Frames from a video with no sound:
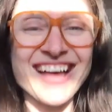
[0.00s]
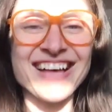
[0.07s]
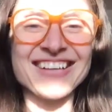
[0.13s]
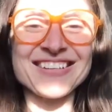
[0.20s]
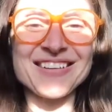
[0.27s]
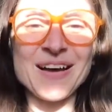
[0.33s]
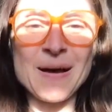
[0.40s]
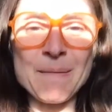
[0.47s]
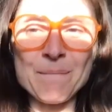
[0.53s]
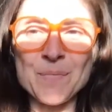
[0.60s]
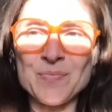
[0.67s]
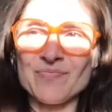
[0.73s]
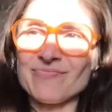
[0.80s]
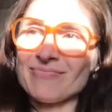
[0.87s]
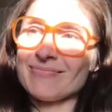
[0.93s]
And
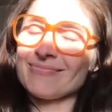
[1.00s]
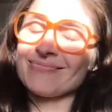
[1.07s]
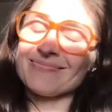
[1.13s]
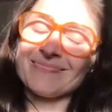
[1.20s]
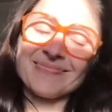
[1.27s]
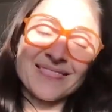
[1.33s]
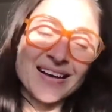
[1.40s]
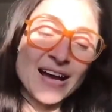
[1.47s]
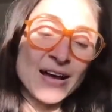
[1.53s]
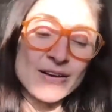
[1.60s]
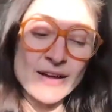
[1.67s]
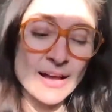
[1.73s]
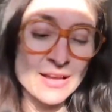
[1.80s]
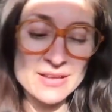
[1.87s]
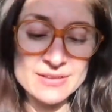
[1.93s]

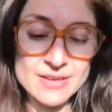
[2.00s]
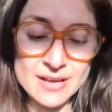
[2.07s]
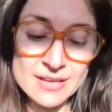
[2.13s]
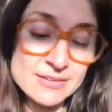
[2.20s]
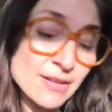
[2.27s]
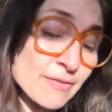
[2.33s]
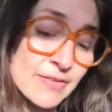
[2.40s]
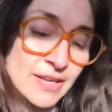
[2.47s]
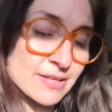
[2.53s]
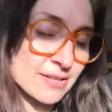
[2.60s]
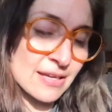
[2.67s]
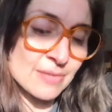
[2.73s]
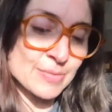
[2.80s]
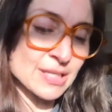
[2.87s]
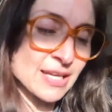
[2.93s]
I love
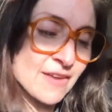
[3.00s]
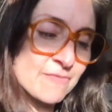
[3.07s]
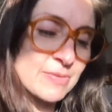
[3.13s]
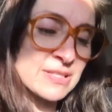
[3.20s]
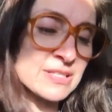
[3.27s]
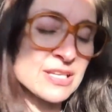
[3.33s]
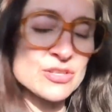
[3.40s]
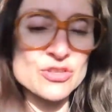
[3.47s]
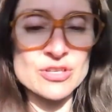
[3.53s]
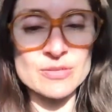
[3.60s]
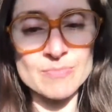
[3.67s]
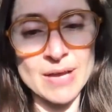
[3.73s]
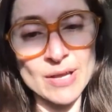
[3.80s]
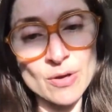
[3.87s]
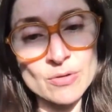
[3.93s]
it. I mean, I've been
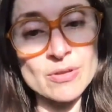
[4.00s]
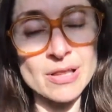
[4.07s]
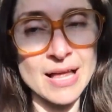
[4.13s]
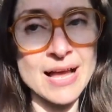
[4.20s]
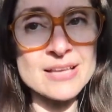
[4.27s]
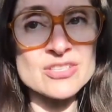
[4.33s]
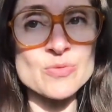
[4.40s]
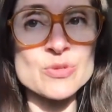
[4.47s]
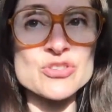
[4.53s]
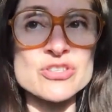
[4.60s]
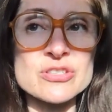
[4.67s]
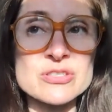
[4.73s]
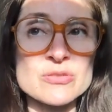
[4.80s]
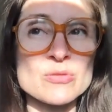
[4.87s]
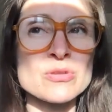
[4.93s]
teaching my own class, which
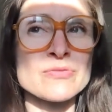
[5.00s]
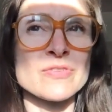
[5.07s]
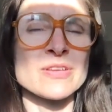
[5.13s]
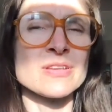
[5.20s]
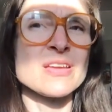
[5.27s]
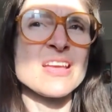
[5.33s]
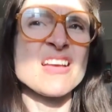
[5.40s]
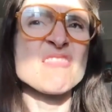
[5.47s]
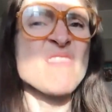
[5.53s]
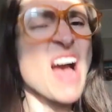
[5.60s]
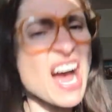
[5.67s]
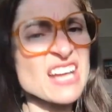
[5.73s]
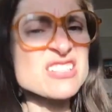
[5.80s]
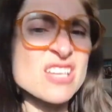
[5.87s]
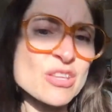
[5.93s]
is sort of an
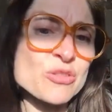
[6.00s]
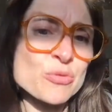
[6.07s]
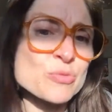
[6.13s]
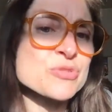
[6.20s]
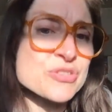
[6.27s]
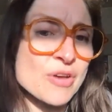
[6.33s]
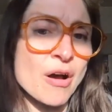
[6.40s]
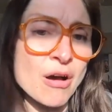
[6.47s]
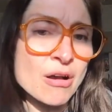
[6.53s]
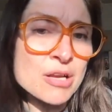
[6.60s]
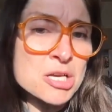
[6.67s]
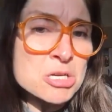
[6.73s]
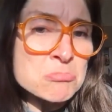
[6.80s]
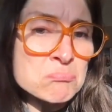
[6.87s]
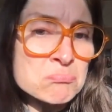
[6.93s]
acting through
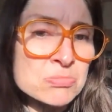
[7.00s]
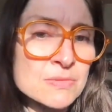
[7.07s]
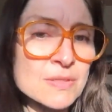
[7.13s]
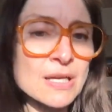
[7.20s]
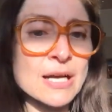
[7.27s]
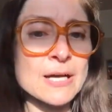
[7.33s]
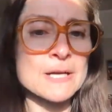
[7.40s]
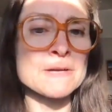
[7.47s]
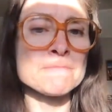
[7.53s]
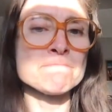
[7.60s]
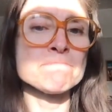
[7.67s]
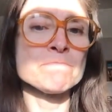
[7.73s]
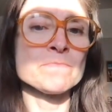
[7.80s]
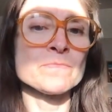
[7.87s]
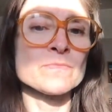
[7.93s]
song,
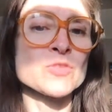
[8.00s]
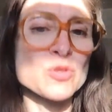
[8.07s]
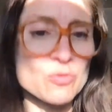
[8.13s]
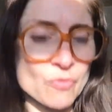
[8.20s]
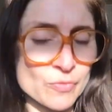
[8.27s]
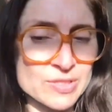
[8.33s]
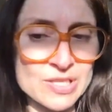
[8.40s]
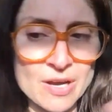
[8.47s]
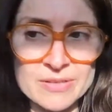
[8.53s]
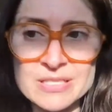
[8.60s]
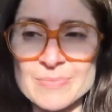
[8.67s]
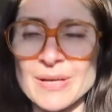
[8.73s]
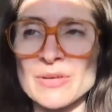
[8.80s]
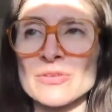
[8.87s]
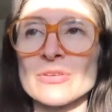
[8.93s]
sort of what we
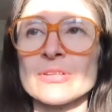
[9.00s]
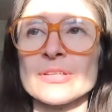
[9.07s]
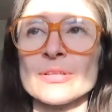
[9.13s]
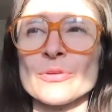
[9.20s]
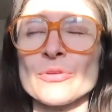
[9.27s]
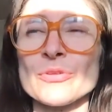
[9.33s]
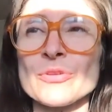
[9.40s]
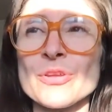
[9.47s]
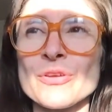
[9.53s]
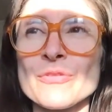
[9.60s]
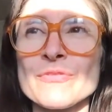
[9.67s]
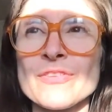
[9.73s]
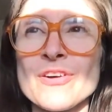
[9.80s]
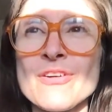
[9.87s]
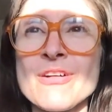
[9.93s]
talked about a little
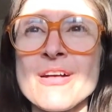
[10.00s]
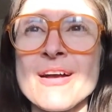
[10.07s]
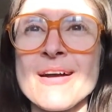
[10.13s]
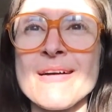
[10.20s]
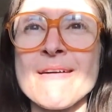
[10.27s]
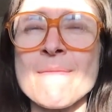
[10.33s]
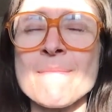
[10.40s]
earlier, Phil.